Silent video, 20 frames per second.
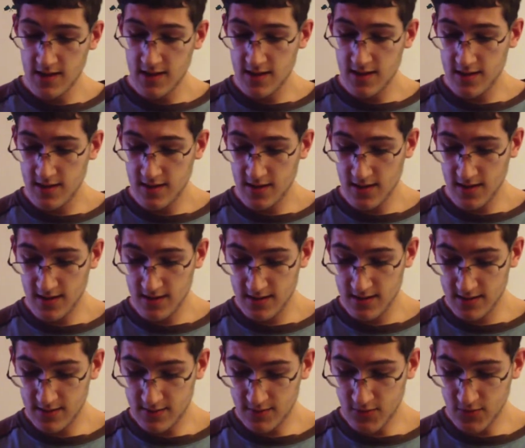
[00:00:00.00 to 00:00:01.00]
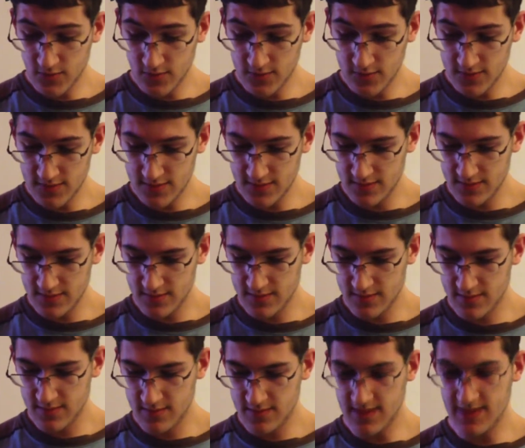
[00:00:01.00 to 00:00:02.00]
and I need to post
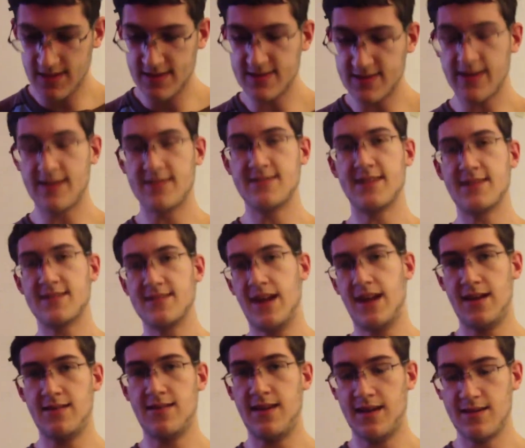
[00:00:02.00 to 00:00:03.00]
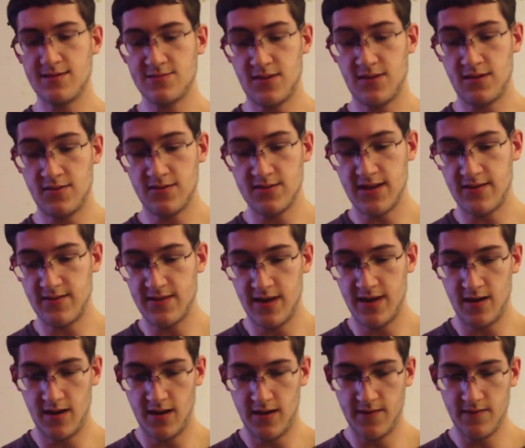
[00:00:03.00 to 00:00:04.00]
and it's like a 6-day thing, so I always have a day
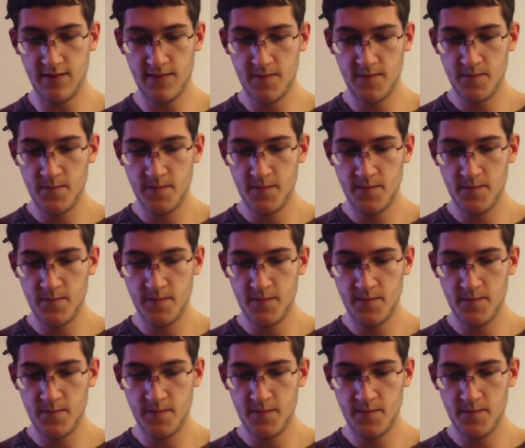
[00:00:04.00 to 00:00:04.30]
off.